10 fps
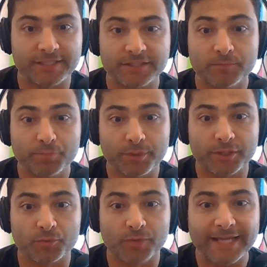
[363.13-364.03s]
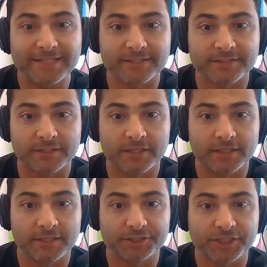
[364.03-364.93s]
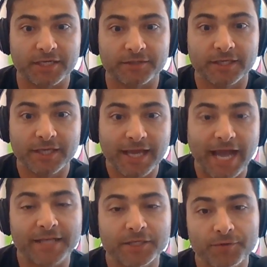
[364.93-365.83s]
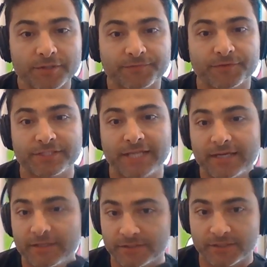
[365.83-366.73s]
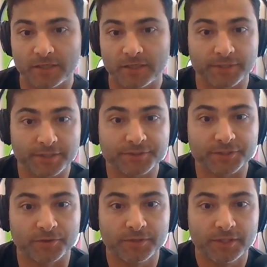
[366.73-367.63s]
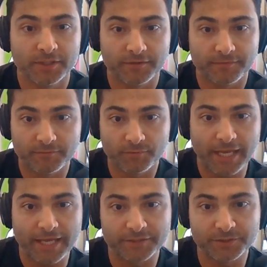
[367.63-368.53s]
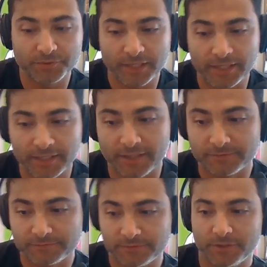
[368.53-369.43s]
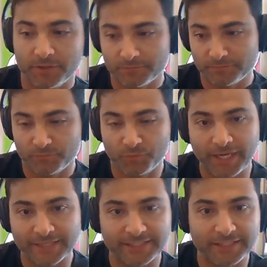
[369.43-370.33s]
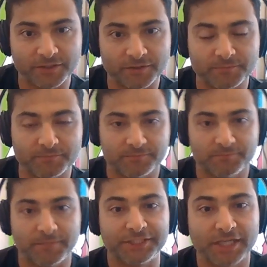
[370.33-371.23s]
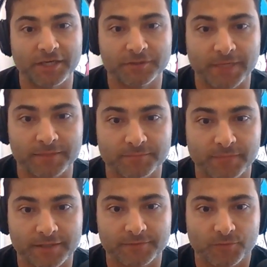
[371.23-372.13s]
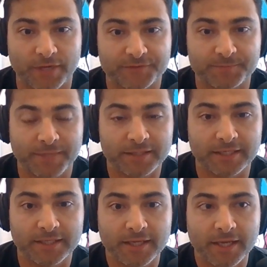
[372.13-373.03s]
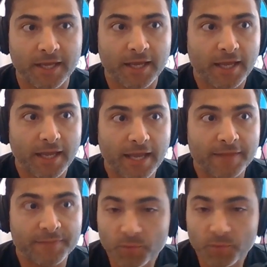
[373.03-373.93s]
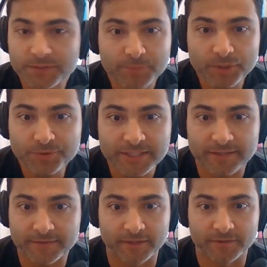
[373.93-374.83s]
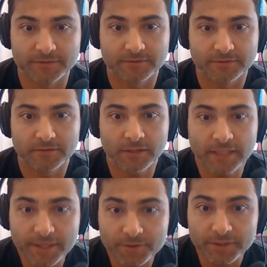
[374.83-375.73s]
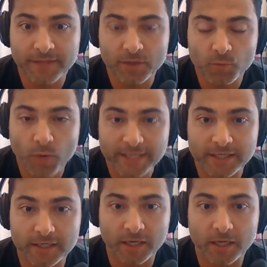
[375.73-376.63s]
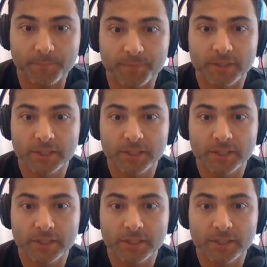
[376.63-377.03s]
some point arises in a child, I know this firsthand, because a couple years ago we had to do we got to hear my child in my wife's belly, and there was music in there. Literally, they wake up